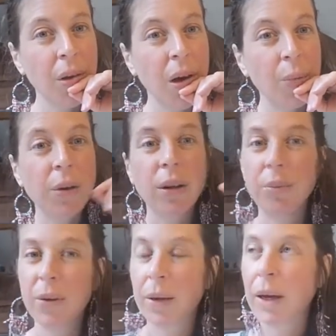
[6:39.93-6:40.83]
I worked in
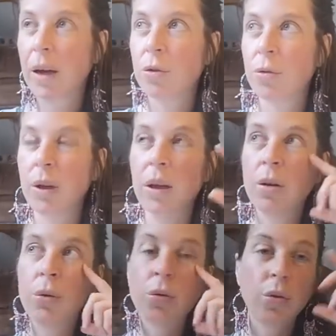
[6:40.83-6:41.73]
psychiatry
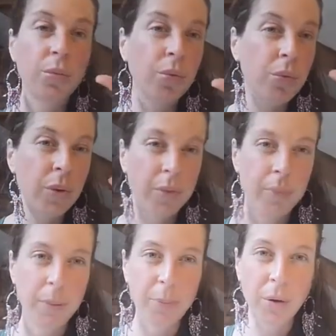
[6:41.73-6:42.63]
in Luxembourg with
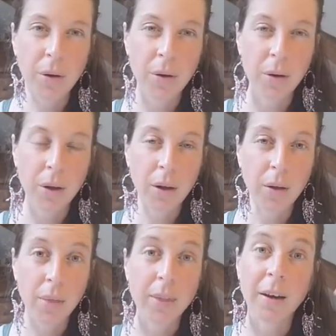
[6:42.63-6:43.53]
people
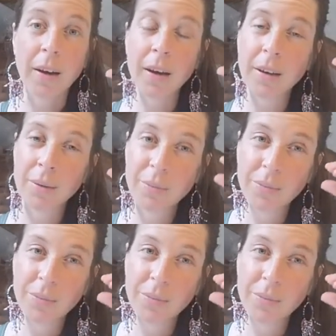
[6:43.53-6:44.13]
uh, dying.